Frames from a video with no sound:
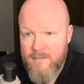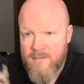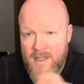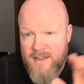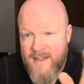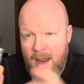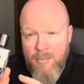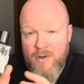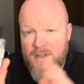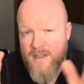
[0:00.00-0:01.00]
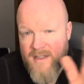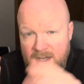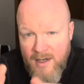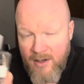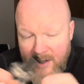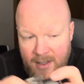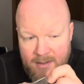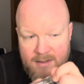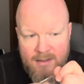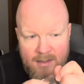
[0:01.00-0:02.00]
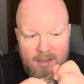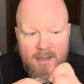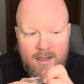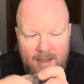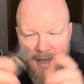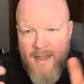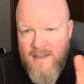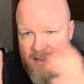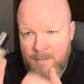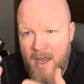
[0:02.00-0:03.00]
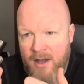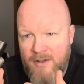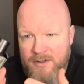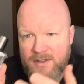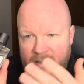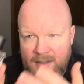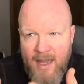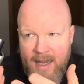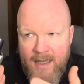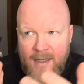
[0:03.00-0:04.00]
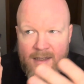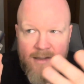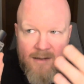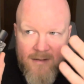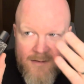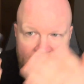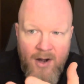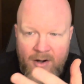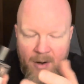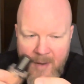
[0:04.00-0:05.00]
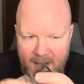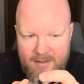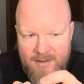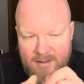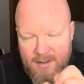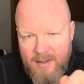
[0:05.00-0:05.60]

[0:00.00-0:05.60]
It's got cypress and cedar. It smells like Terre d'Hermes.